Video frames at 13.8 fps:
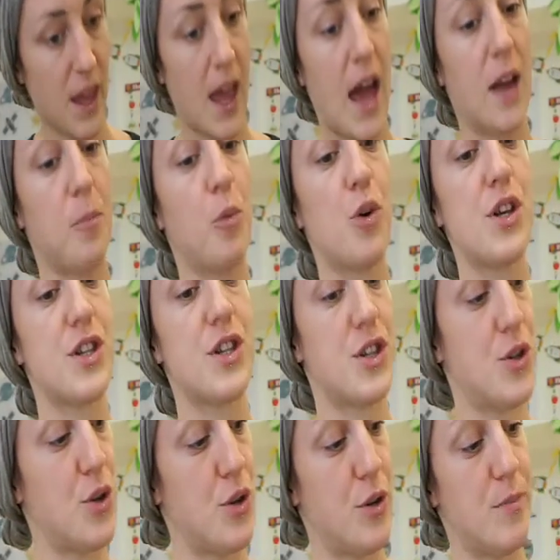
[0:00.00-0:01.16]
And more
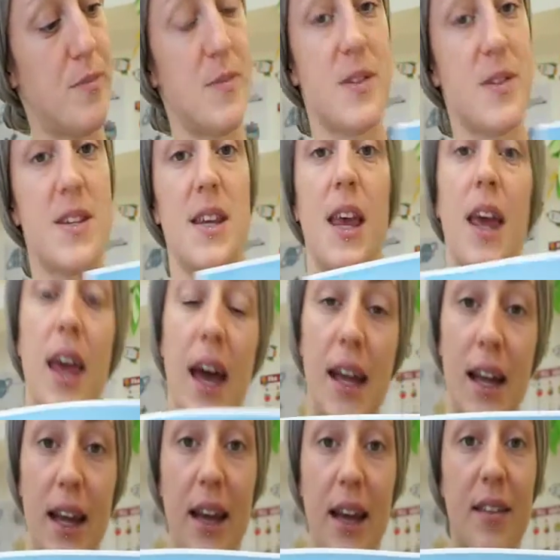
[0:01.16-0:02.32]
storms can
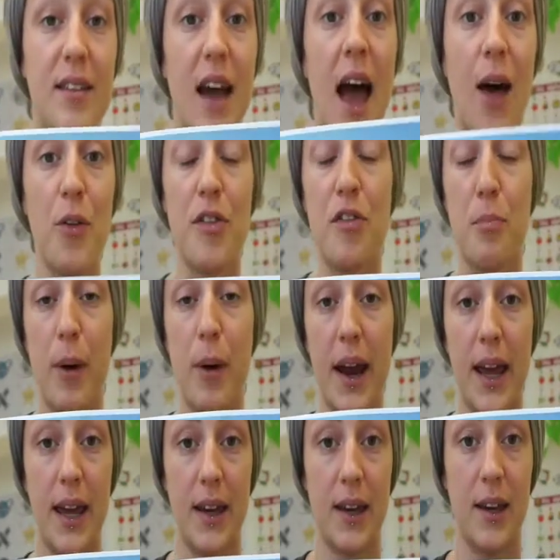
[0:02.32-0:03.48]
lead to houses
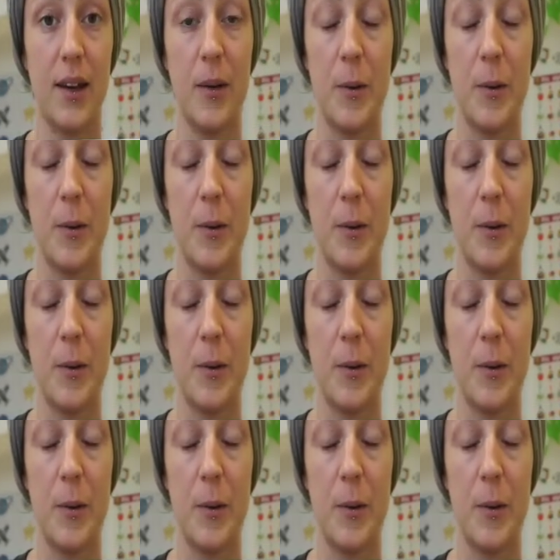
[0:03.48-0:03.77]
breaking